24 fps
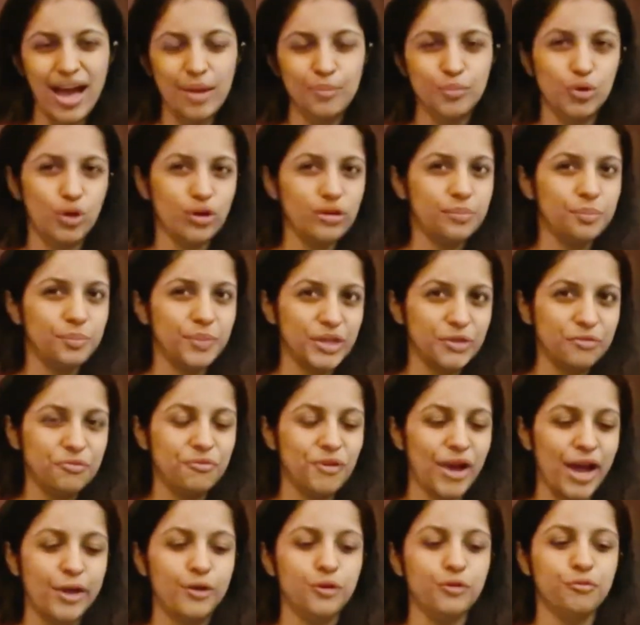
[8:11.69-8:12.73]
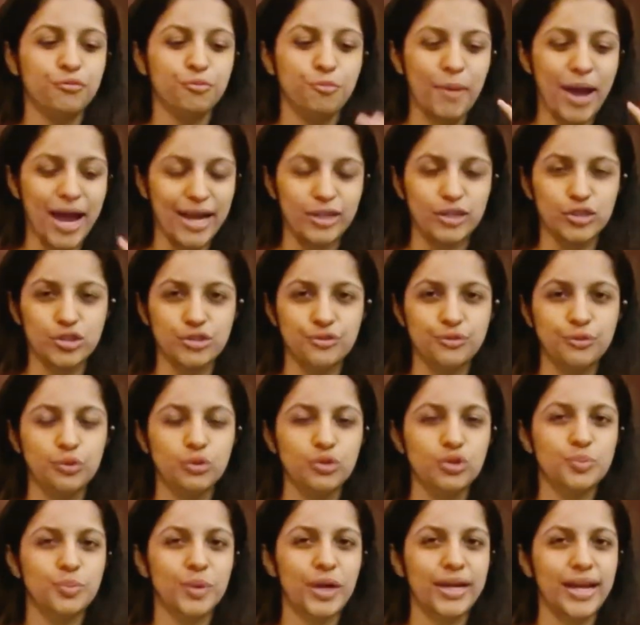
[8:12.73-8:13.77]
I'm not a big fan of packaged
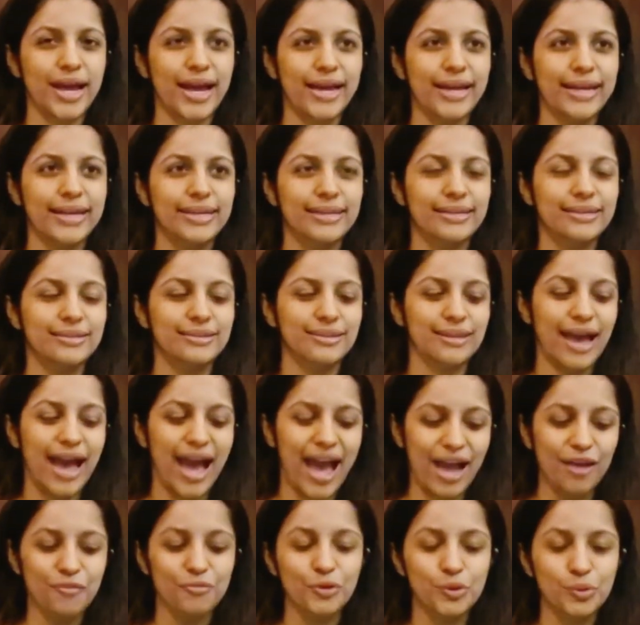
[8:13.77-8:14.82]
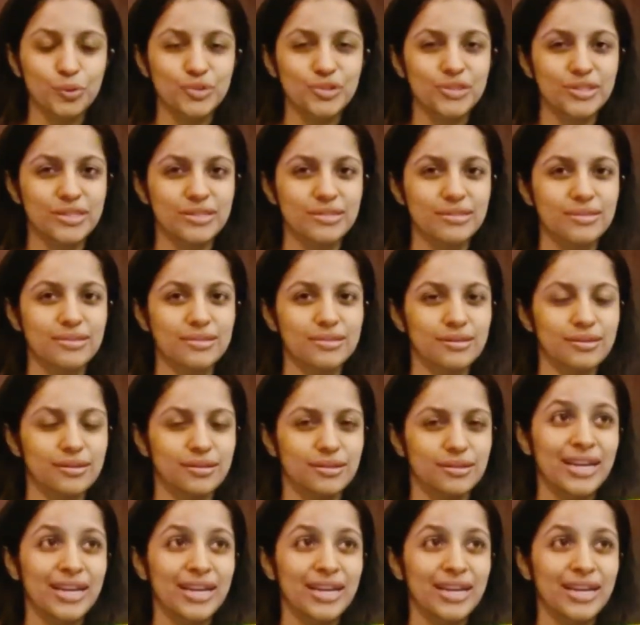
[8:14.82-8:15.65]
foods, but I have used these